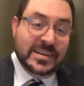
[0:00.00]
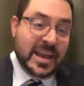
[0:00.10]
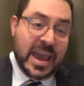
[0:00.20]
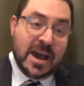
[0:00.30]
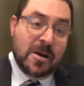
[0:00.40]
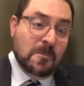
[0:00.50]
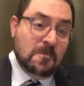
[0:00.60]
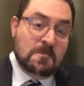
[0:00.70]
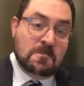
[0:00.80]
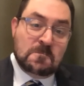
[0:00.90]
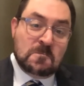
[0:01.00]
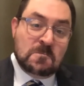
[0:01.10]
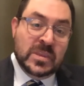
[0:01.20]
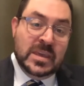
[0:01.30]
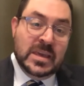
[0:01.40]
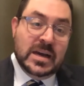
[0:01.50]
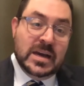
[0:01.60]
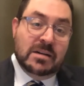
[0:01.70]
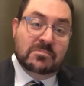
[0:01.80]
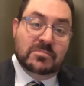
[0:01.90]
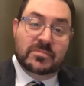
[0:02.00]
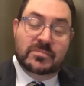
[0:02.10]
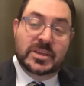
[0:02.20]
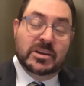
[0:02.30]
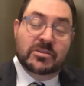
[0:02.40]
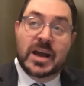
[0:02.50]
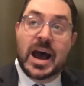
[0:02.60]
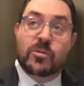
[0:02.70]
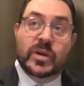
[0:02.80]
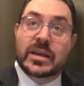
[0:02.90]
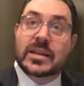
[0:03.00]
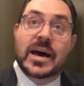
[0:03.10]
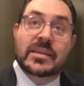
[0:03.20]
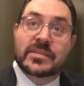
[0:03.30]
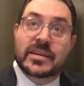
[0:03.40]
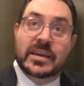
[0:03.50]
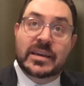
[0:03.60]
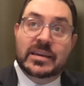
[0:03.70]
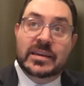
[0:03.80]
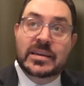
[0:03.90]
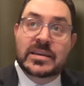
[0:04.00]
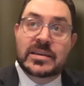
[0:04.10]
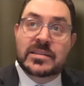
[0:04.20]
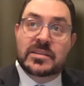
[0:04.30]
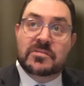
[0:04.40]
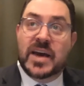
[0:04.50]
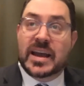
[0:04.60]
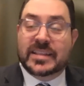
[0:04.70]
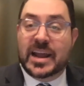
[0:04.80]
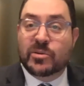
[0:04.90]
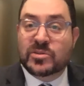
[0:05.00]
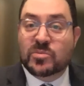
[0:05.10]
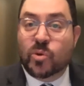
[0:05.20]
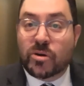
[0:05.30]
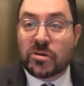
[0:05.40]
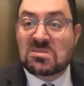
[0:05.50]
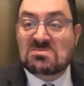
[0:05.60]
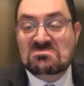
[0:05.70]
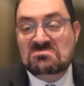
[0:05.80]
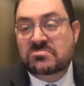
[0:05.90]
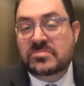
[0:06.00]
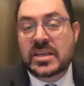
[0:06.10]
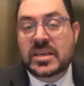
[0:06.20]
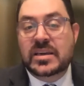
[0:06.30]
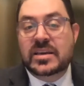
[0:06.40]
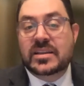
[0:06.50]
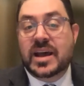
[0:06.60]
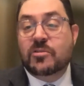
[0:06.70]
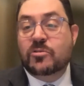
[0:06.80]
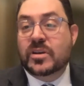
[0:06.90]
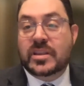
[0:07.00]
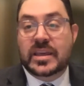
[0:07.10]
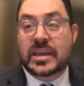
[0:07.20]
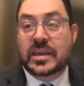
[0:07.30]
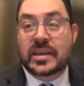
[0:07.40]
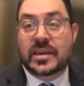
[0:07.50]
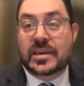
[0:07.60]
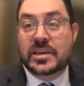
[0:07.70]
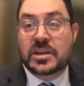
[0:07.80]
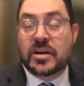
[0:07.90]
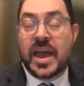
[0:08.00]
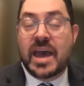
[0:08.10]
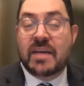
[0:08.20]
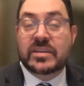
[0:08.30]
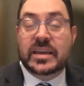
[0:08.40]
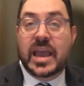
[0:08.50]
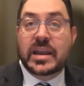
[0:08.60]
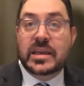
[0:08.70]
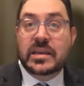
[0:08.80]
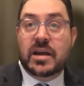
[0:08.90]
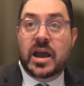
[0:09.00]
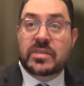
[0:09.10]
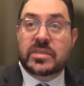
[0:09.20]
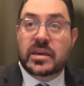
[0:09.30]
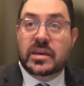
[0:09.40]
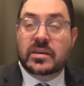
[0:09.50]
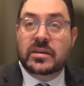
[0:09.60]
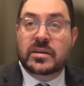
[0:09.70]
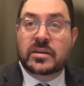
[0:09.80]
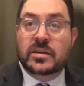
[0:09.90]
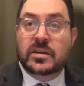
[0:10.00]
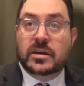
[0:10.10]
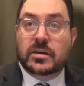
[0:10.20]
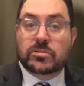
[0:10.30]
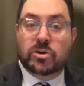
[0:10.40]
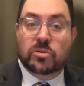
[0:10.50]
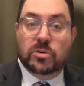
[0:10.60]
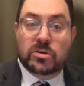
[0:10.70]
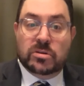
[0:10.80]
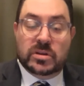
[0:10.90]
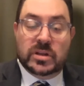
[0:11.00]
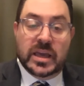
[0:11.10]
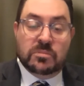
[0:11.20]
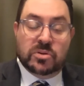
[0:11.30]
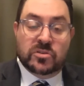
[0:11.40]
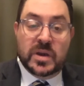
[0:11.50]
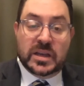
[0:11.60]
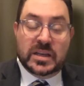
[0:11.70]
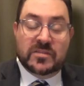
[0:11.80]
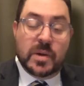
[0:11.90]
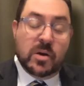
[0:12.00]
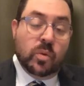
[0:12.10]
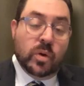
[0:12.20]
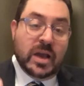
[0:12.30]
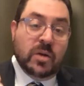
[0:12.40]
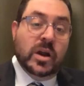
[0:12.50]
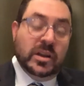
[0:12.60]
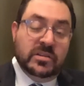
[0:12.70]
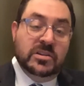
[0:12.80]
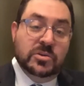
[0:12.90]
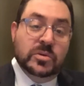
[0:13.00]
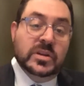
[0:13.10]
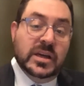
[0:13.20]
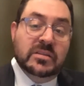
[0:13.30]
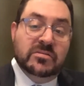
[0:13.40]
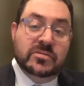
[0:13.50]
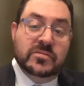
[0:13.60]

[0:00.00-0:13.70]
out, not realizing the fact that I was mortal, not really, having any, I think, global like perspective about what I wanted to do in life.